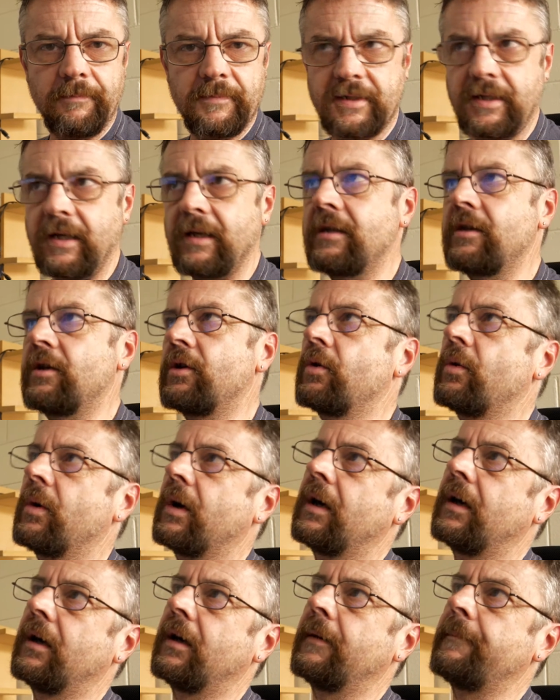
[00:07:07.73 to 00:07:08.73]
Say you
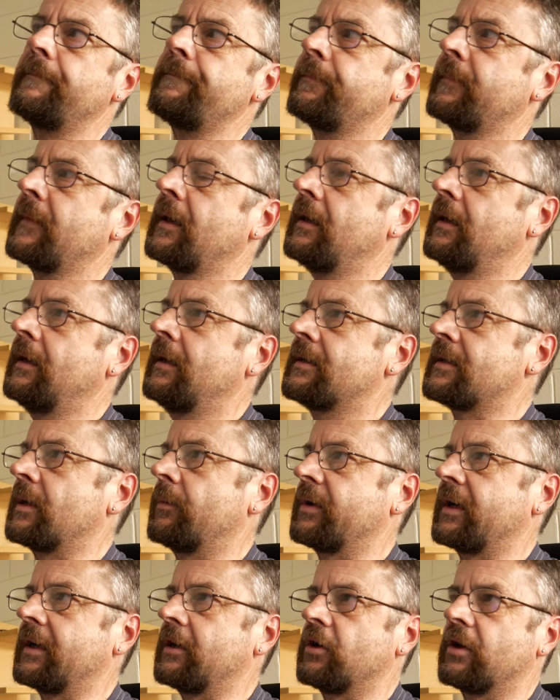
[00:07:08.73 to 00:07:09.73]
are
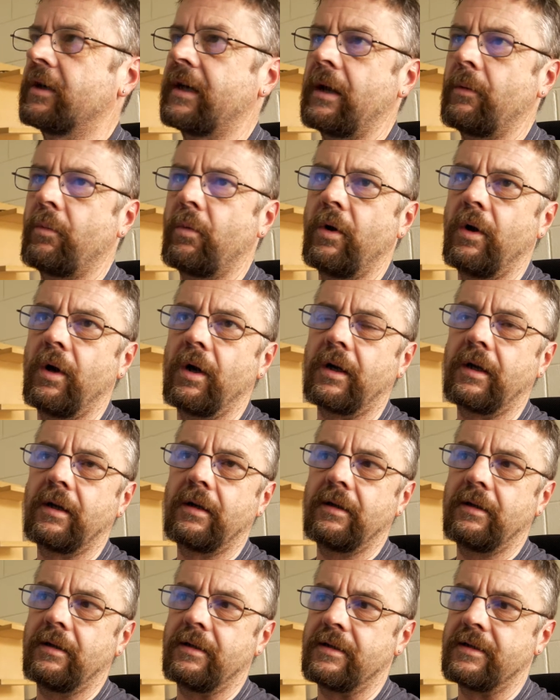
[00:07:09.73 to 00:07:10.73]
someone in your network
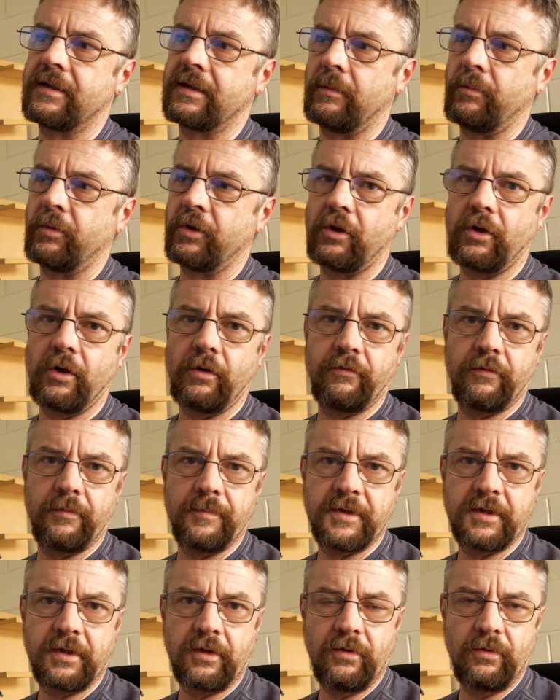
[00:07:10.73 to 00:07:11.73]
is someone you know from
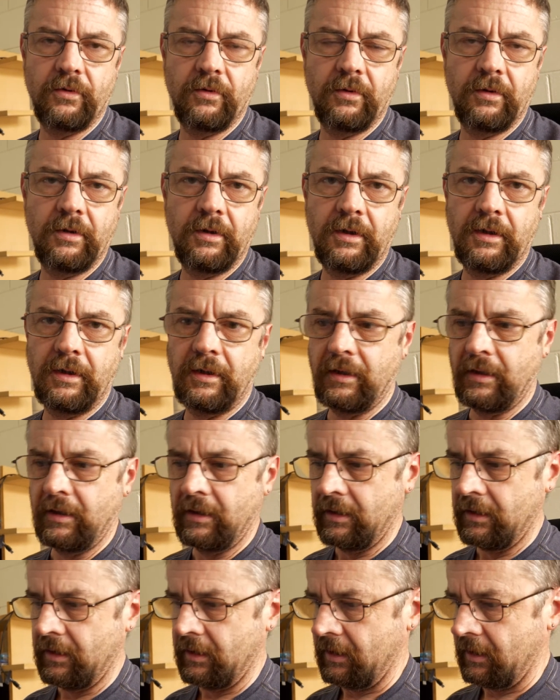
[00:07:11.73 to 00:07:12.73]
school,
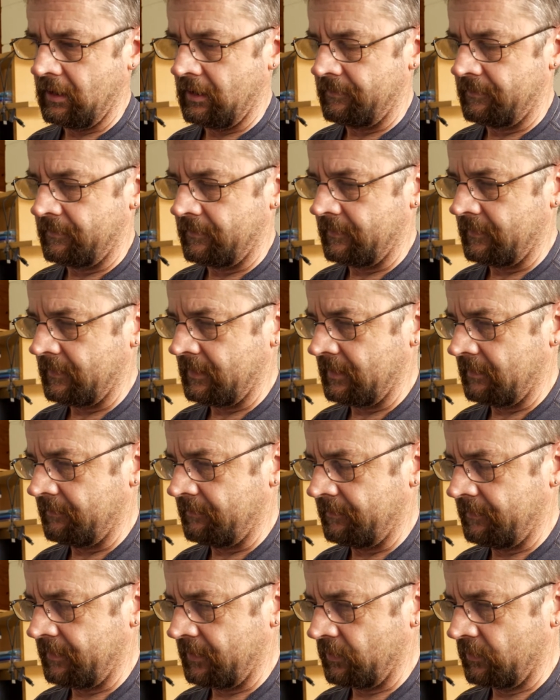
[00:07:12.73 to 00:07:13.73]

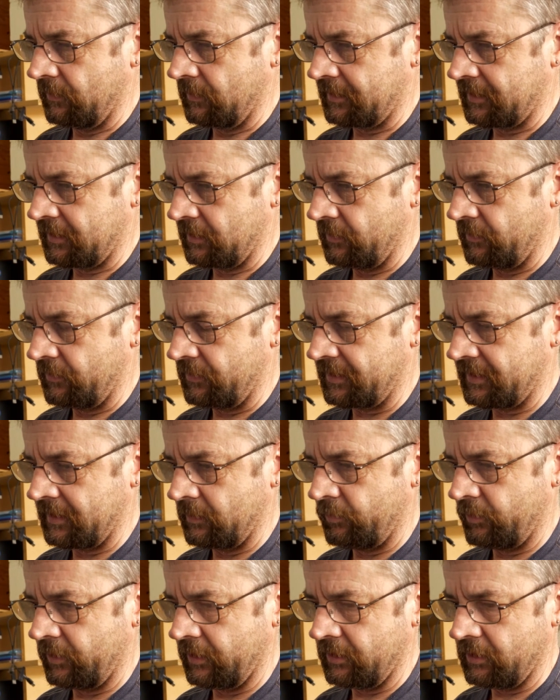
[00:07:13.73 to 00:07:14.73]
but also
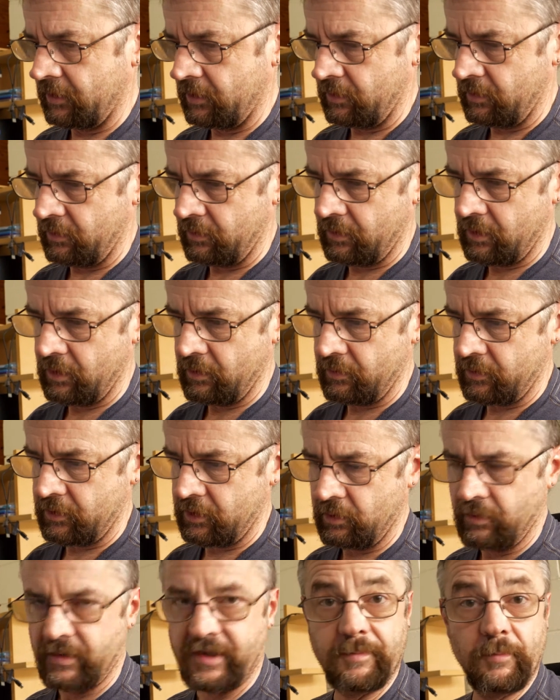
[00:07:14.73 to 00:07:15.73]
someone you go
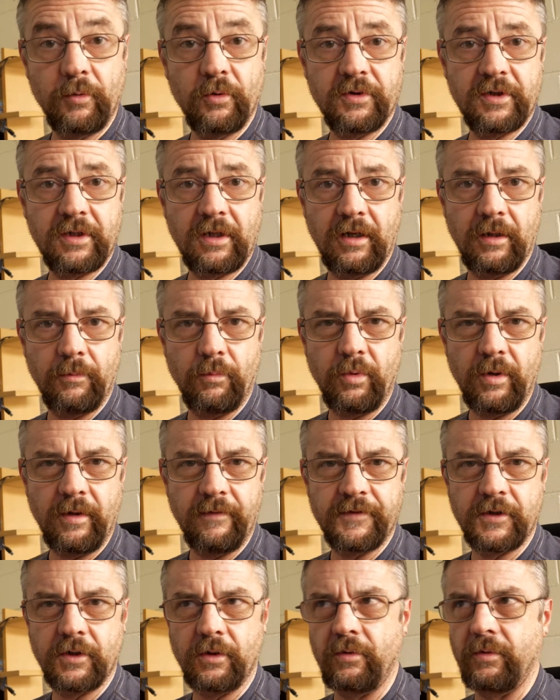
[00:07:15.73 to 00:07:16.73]
to a sports club with.
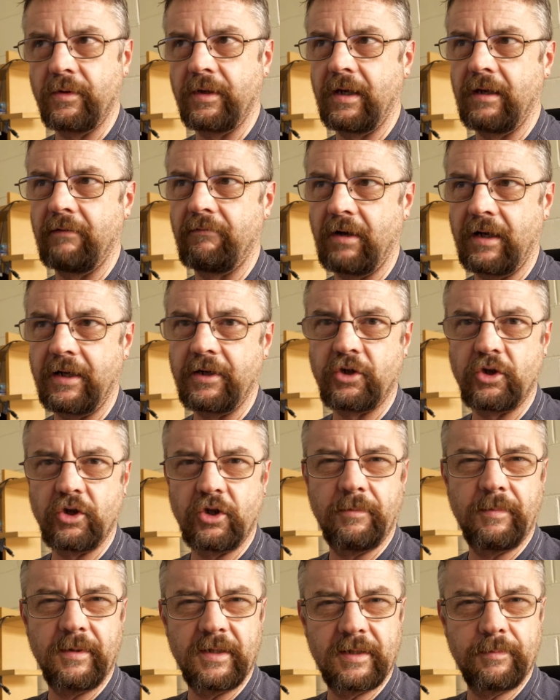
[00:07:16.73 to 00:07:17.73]
So their
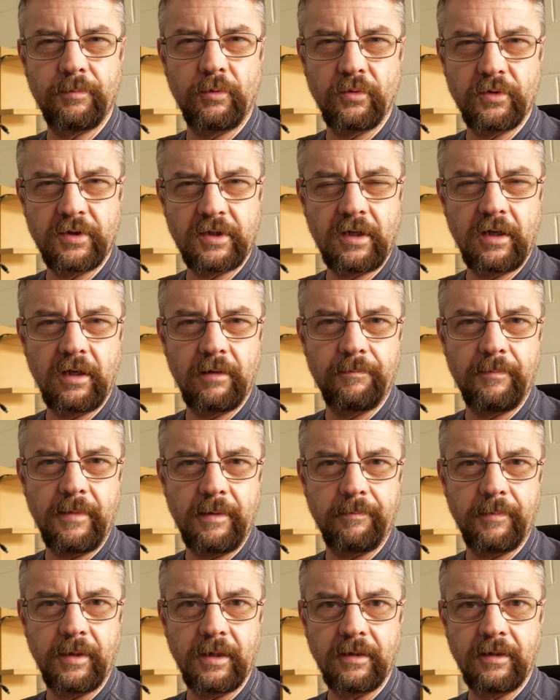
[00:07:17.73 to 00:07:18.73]
relationship is sports club
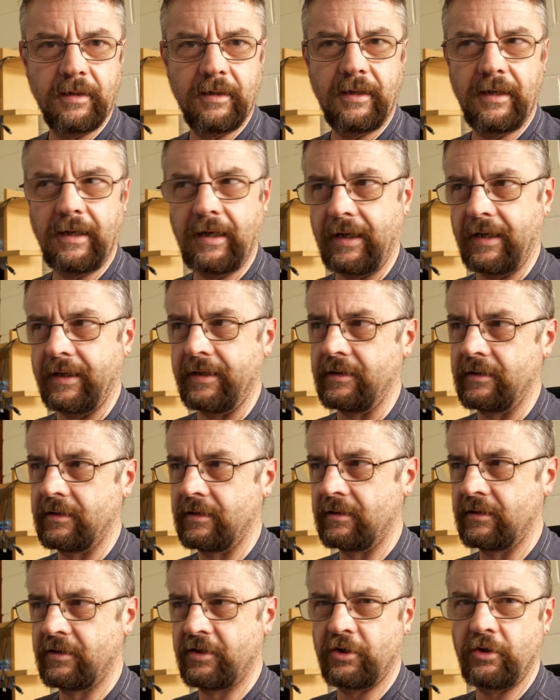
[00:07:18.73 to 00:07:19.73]
member and
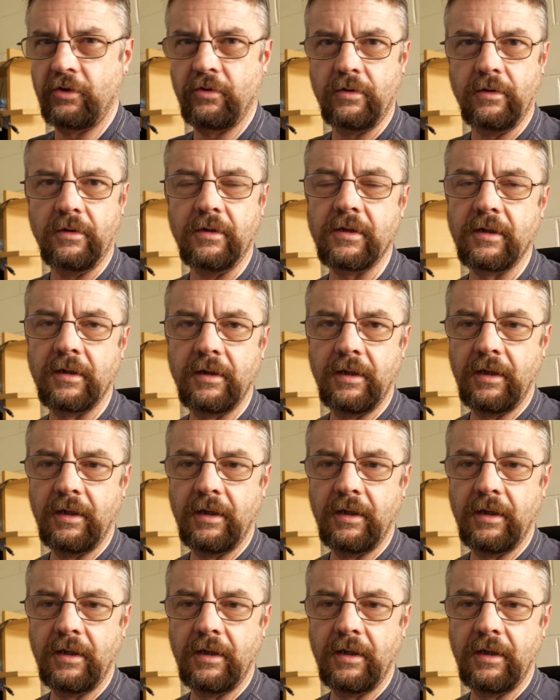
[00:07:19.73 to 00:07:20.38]
student.